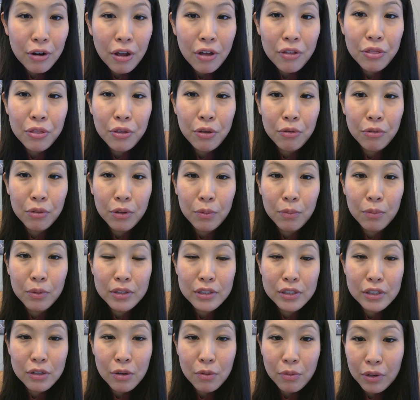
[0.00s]
not the only
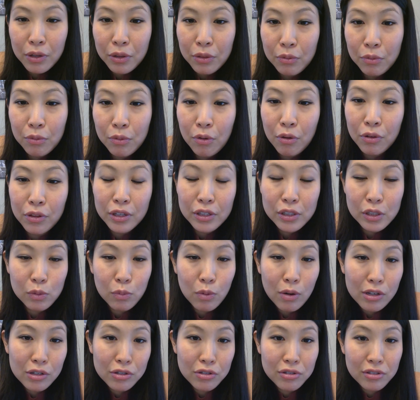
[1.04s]
ones going through all these
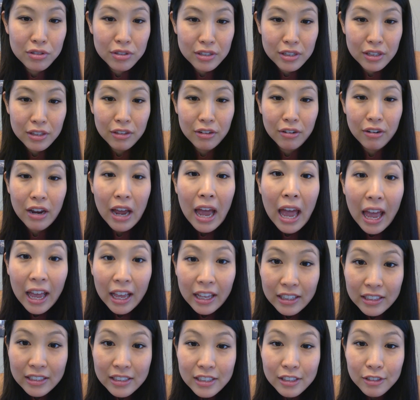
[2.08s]
questions in their
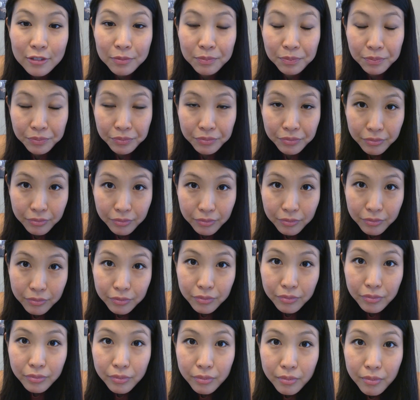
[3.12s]
heads.
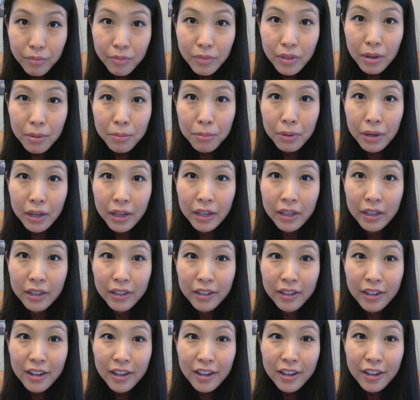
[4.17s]
But
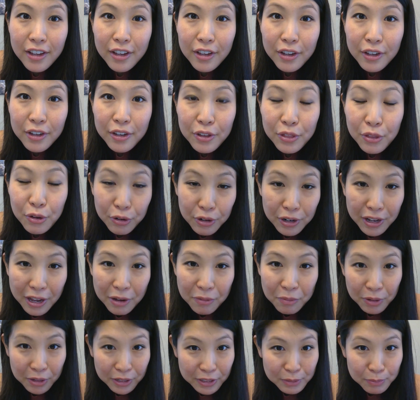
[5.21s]

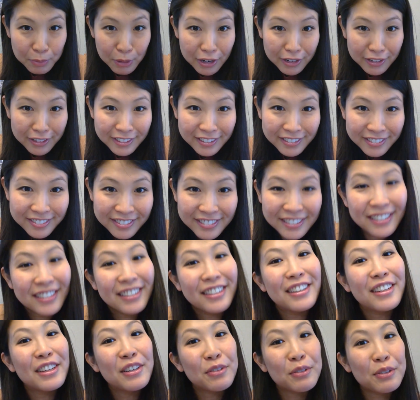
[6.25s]
38 weeks pregnant,
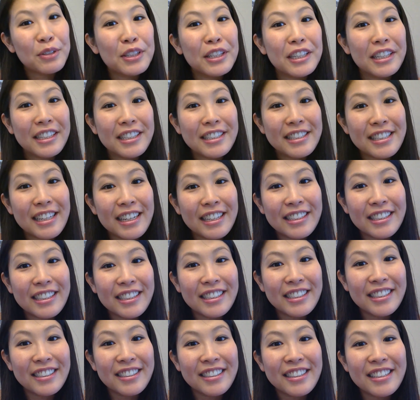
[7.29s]
really
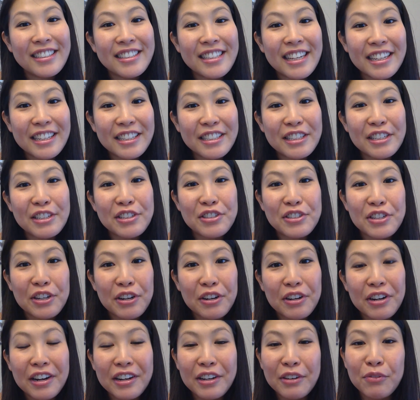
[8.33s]
excited to
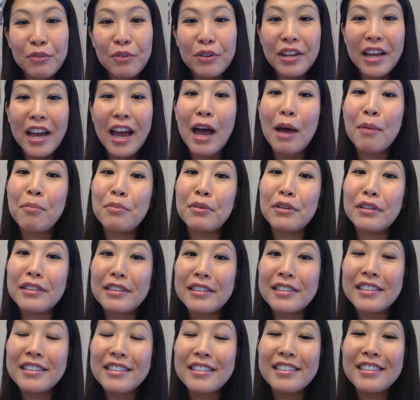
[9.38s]
share kind of what
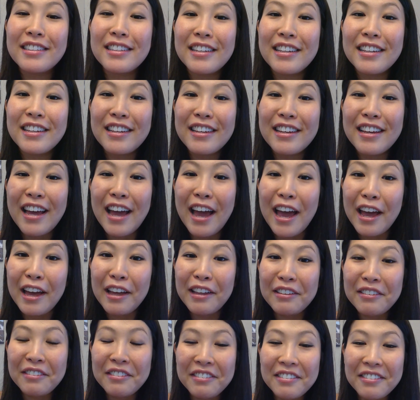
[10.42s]
happens
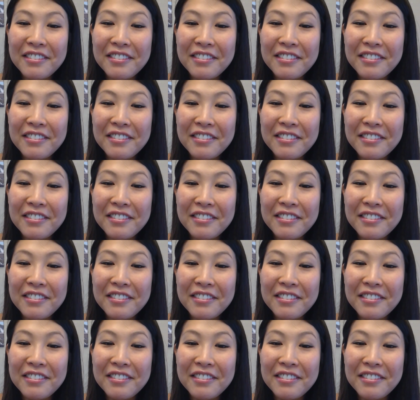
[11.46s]
at,